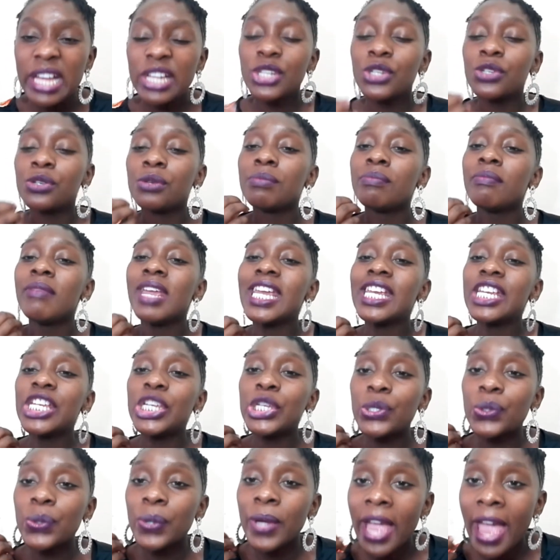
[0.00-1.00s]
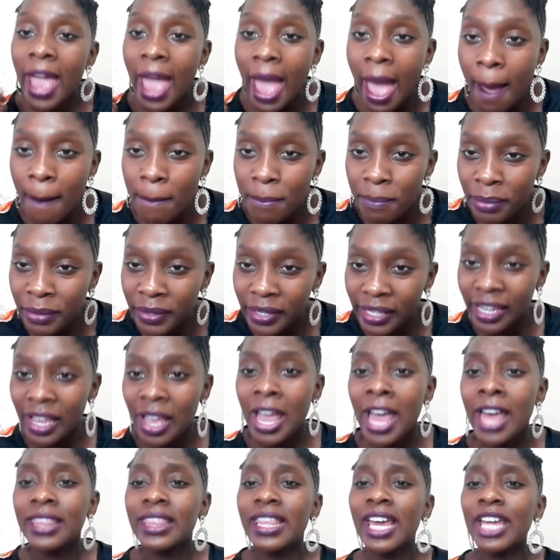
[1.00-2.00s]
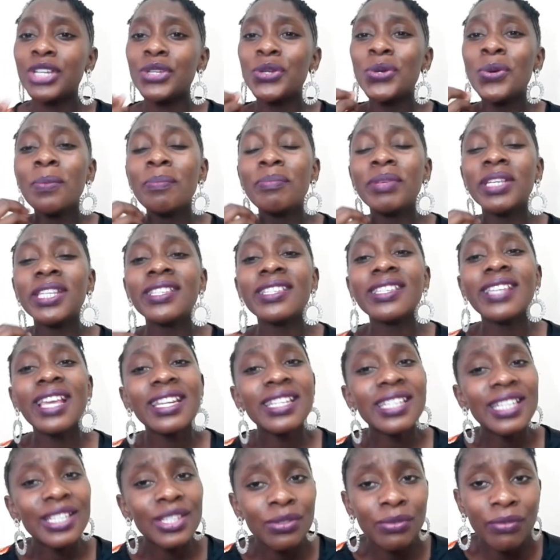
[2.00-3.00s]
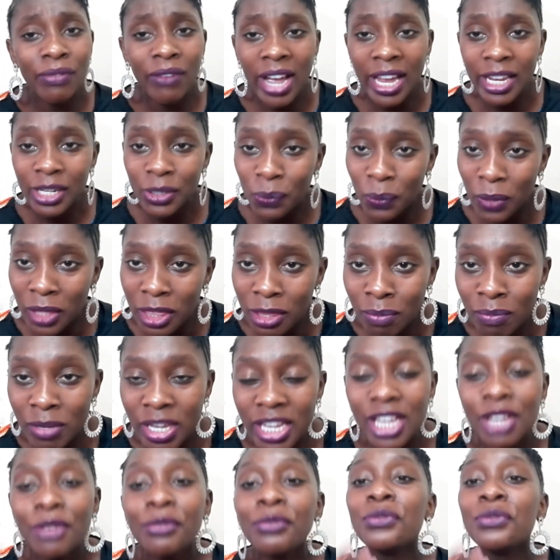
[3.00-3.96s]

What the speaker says: to make you happy, that you be satisfied with me.